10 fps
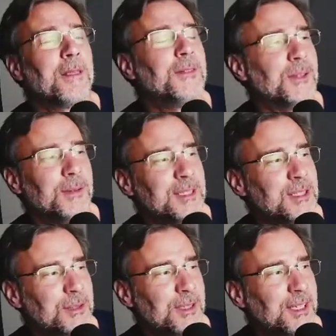So let's
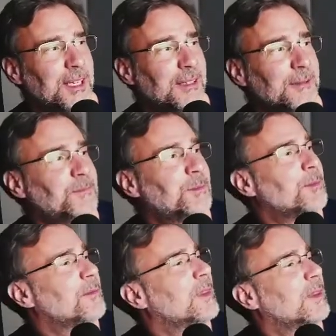do it again.
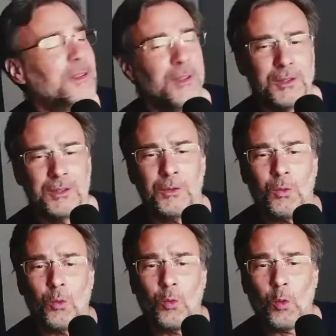
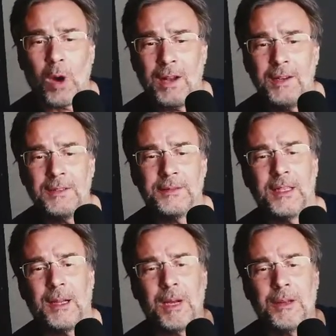1,
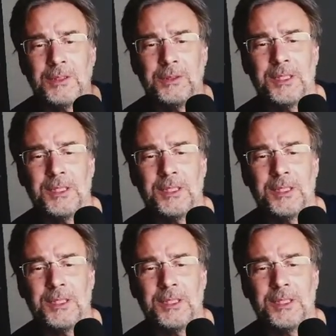I'm going to do